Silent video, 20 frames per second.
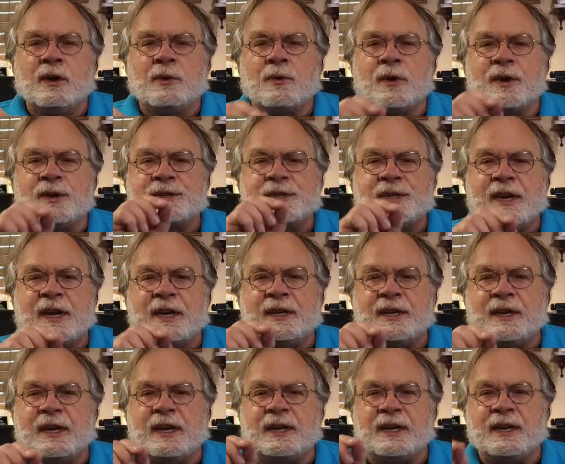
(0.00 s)
whereas
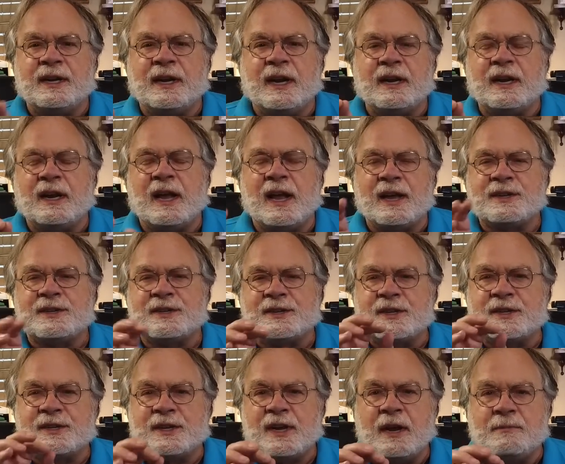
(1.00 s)
dit, dit, dit has
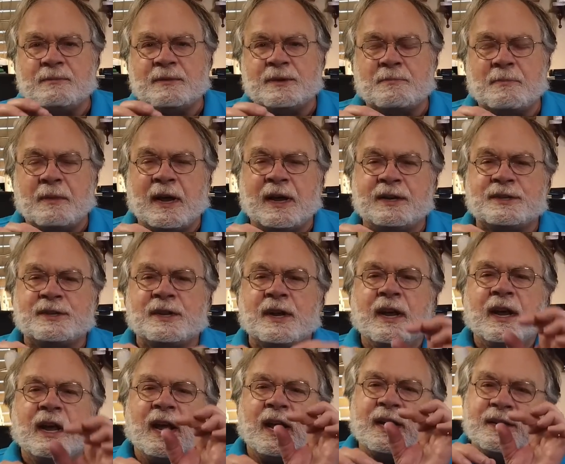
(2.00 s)
the same space
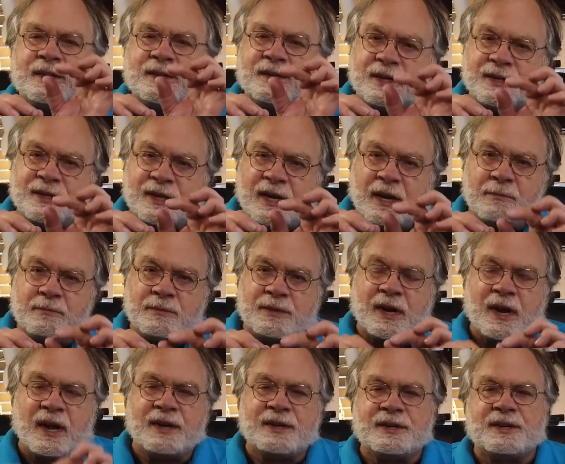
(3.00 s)
and it's the same
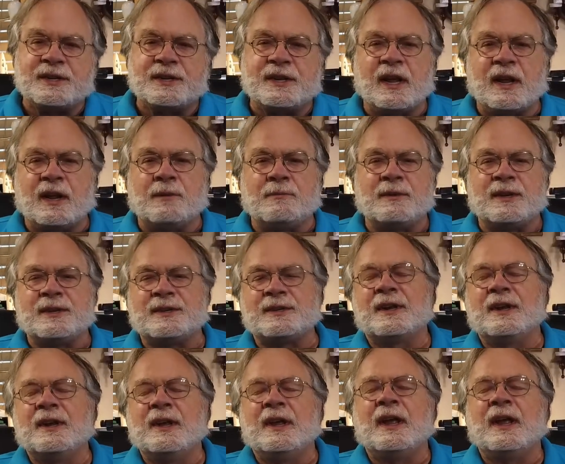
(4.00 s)
size as the elements.